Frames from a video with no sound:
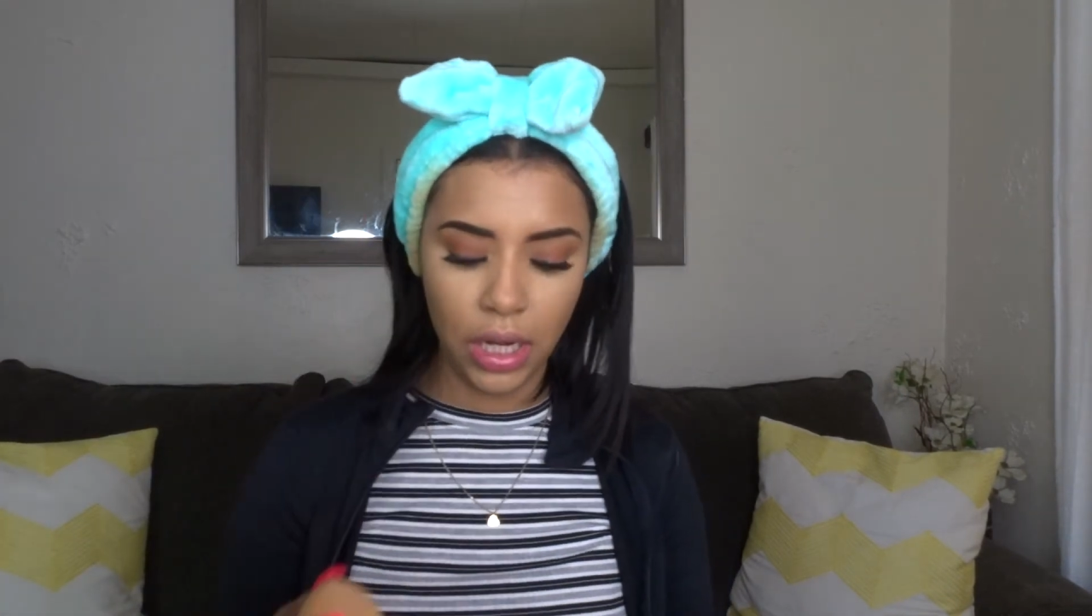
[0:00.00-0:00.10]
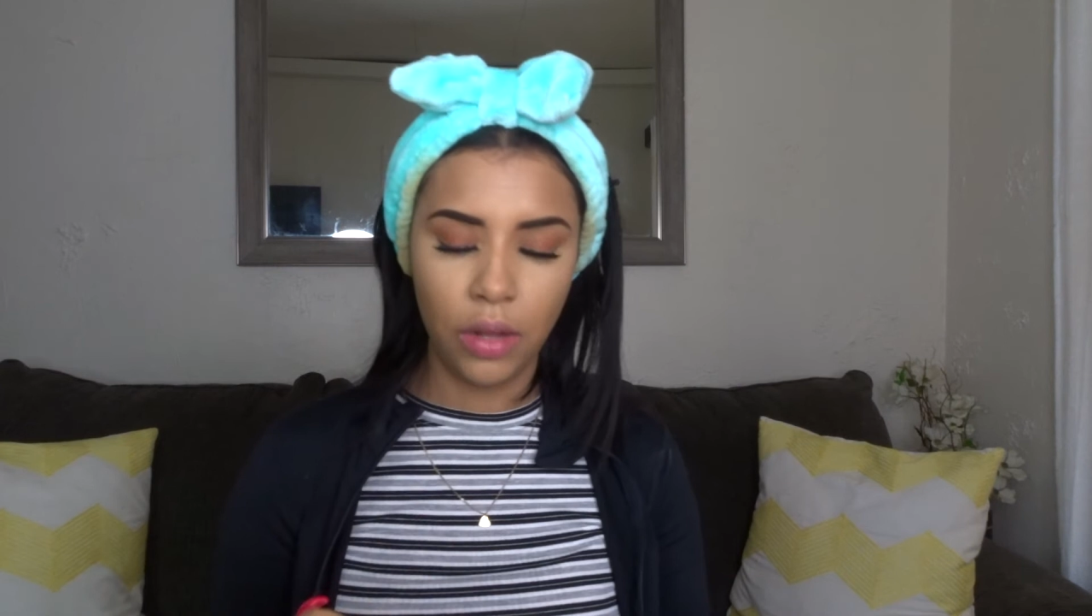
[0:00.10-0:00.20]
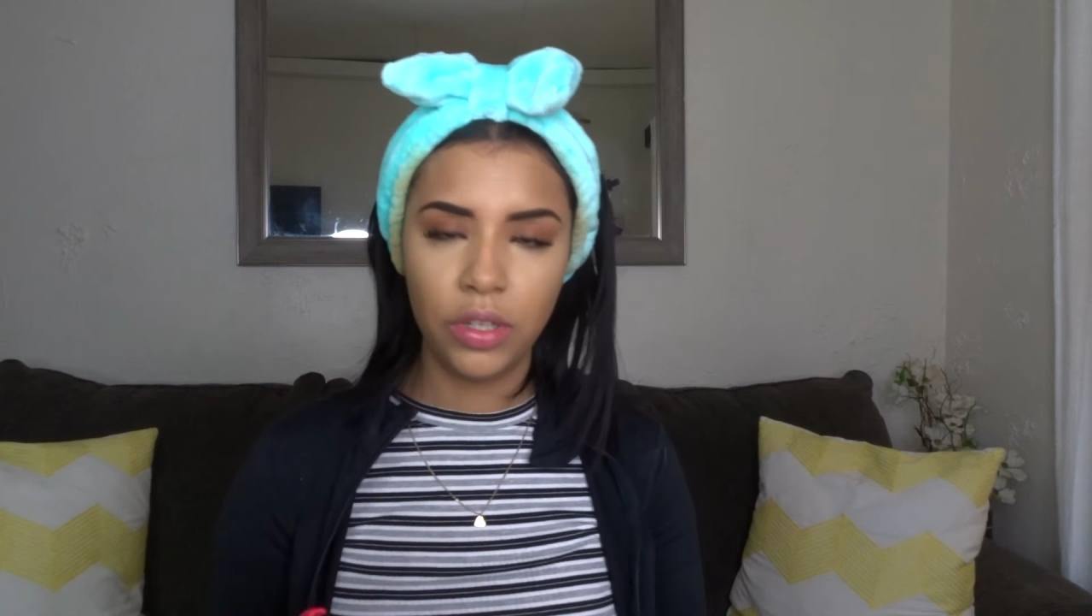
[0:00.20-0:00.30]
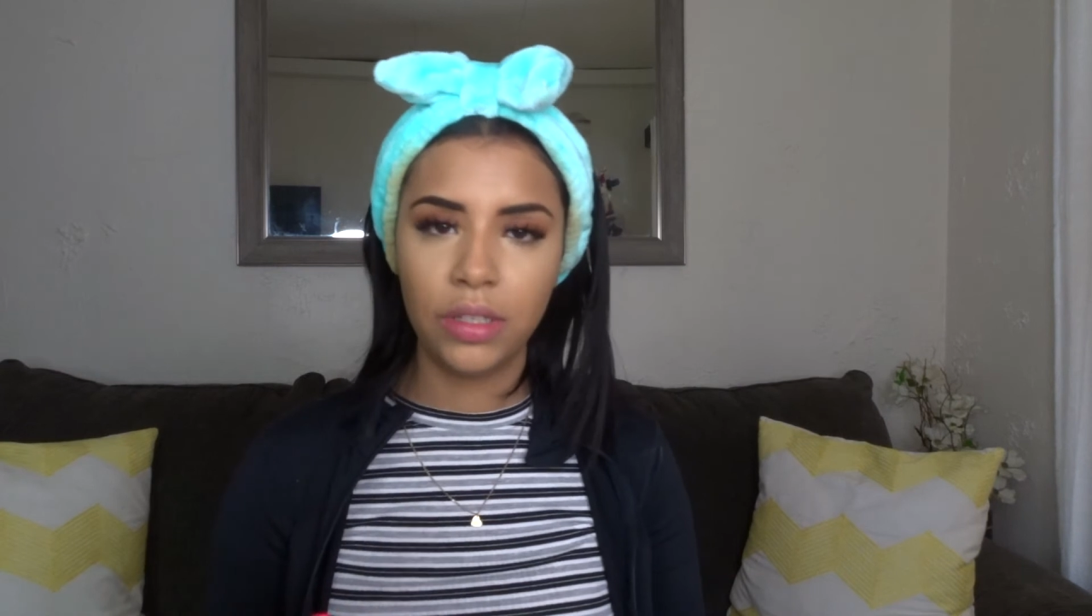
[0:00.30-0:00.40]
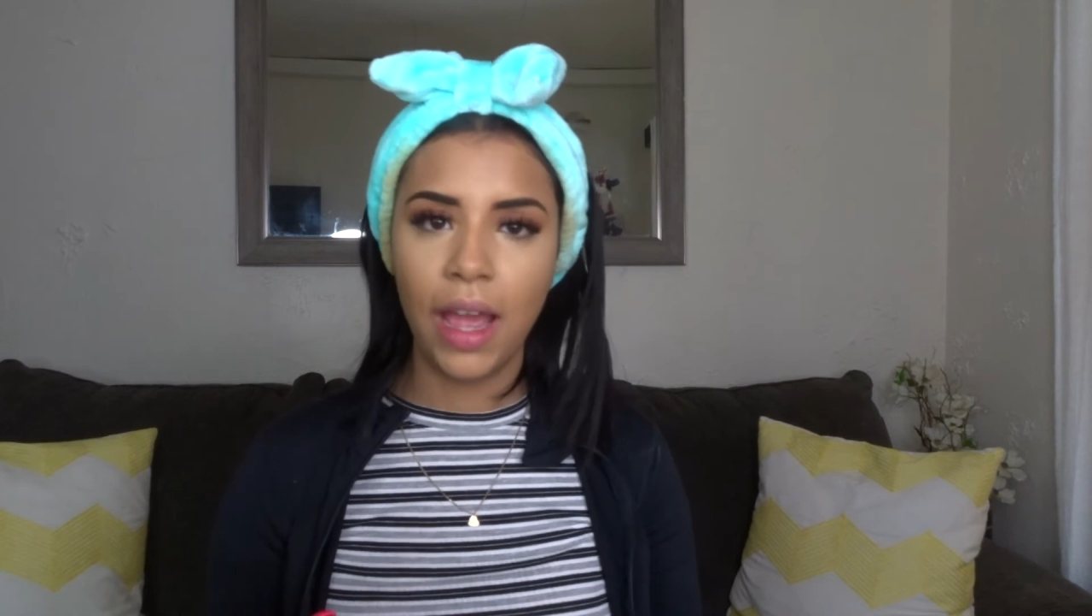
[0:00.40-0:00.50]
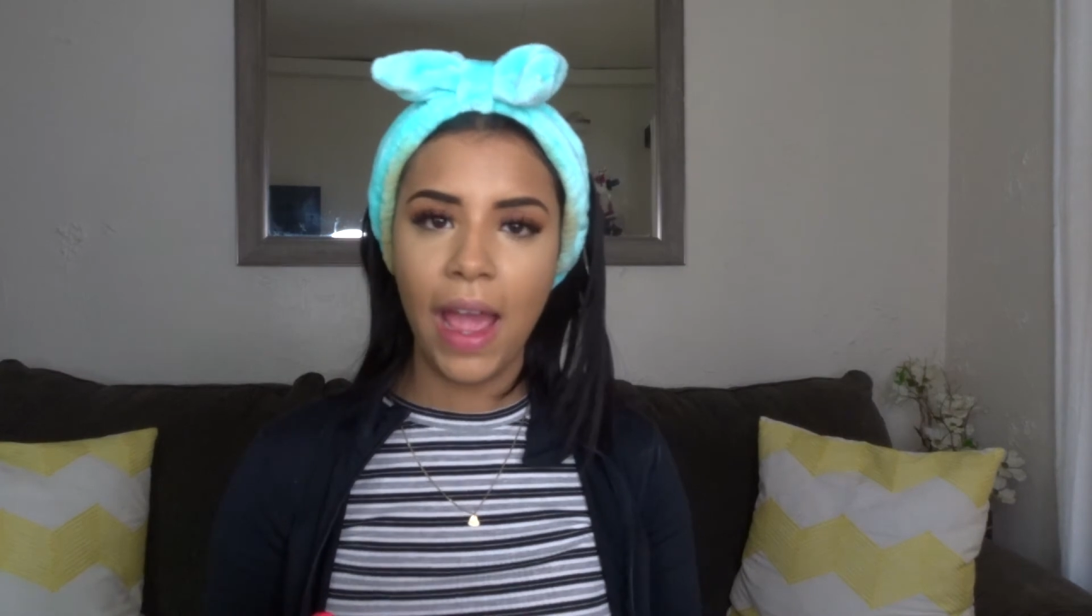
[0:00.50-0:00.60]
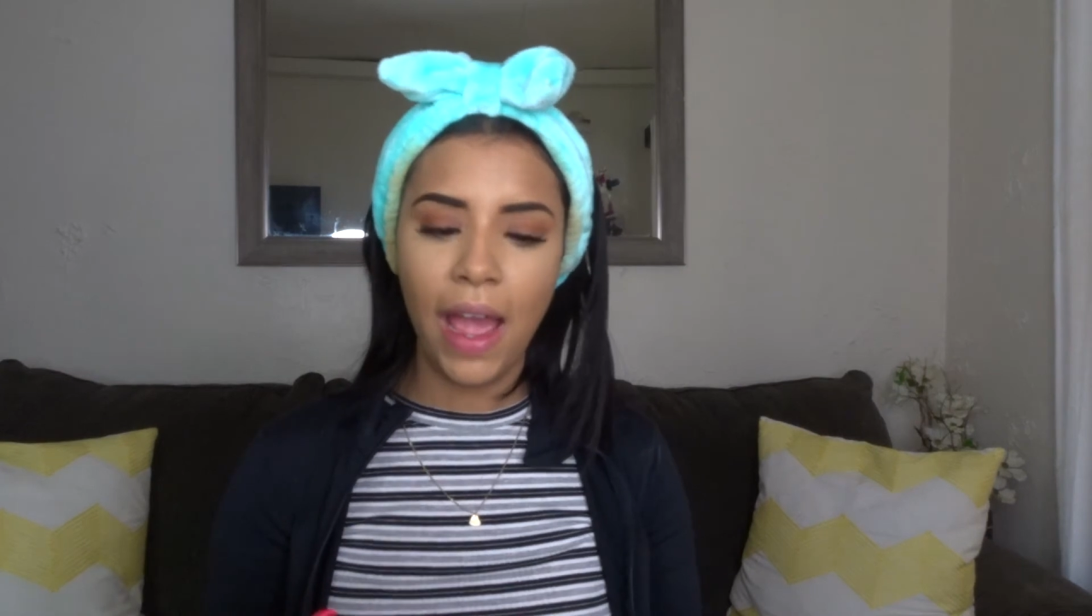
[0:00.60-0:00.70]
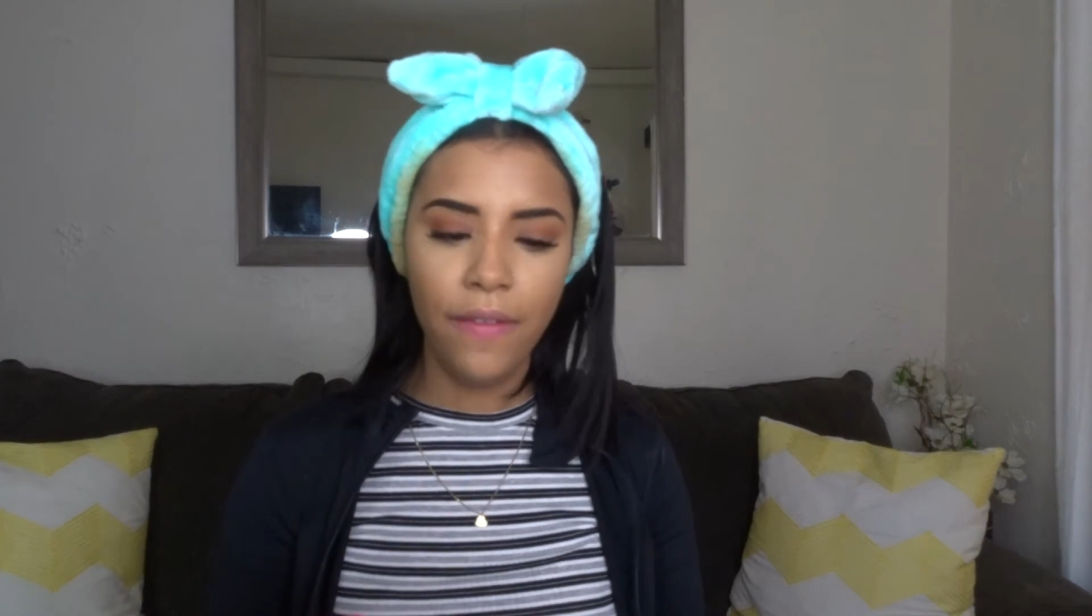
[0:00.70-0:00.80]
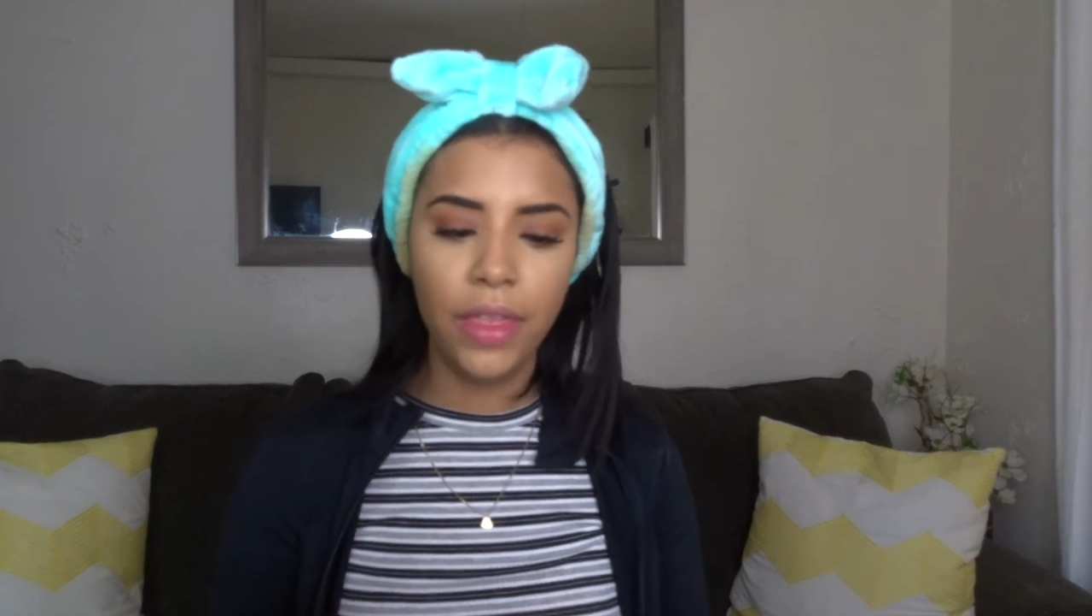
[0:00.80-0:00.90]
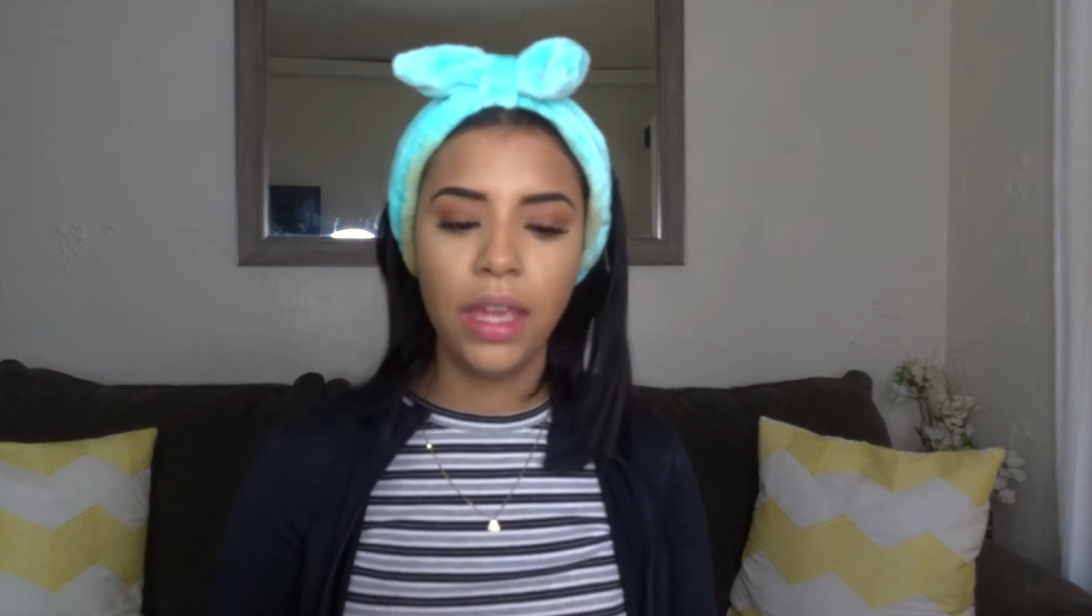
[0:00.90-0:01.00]
and I
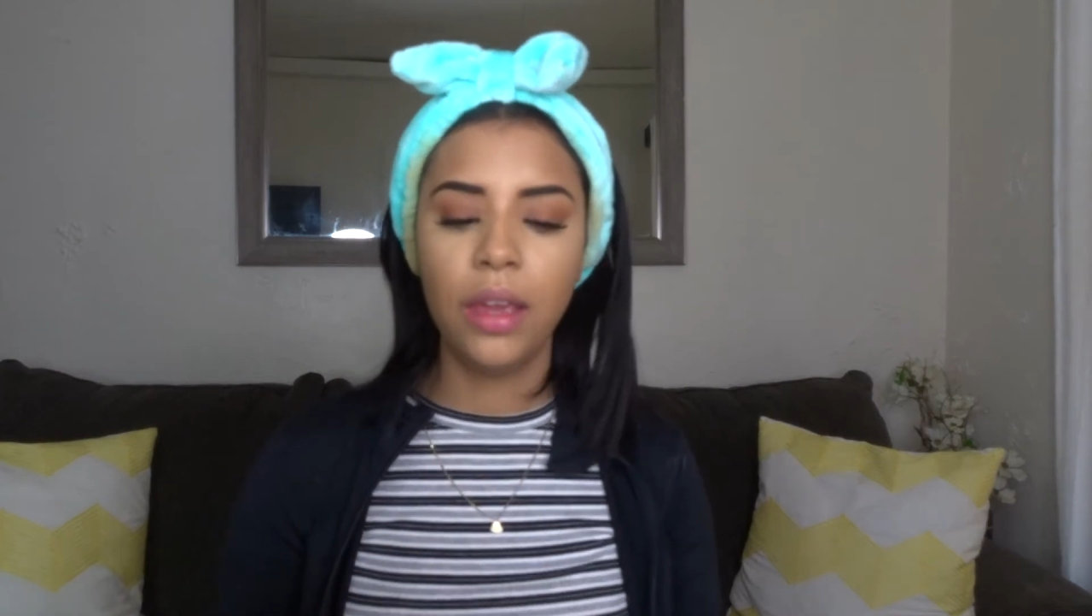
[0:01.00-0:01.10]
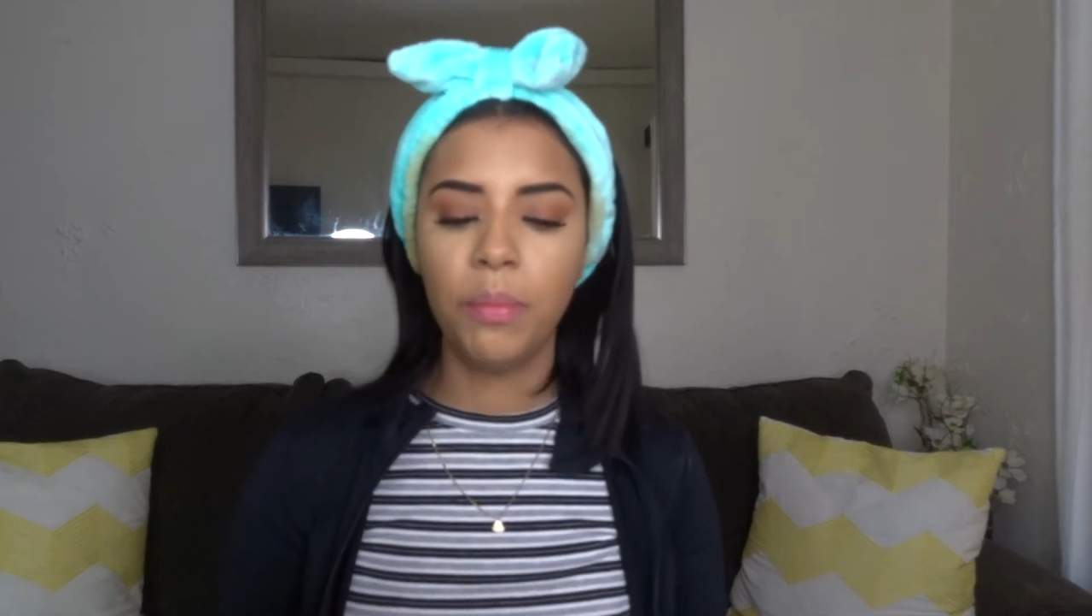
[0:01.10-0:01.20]
have the